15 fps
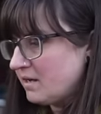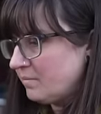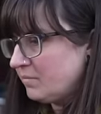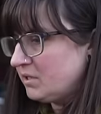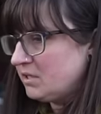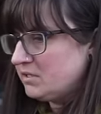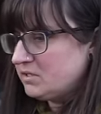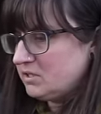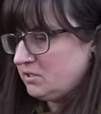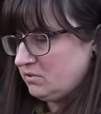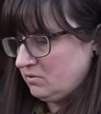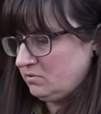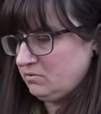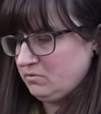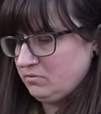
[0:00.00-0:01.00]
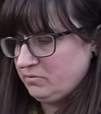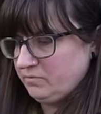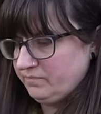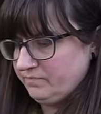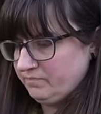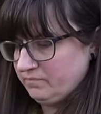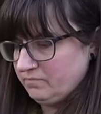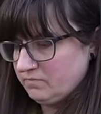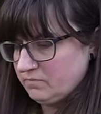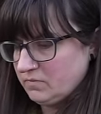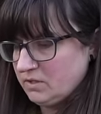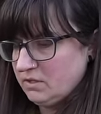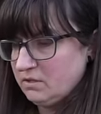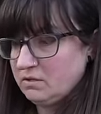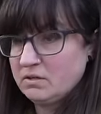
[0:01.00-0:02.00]
I'm going to do
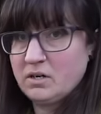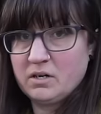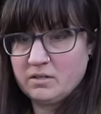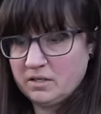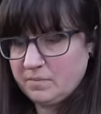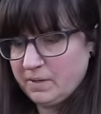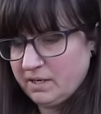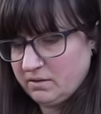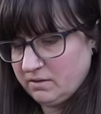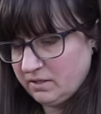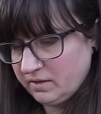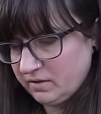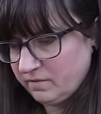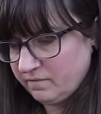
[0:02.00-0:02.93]
garlic powder.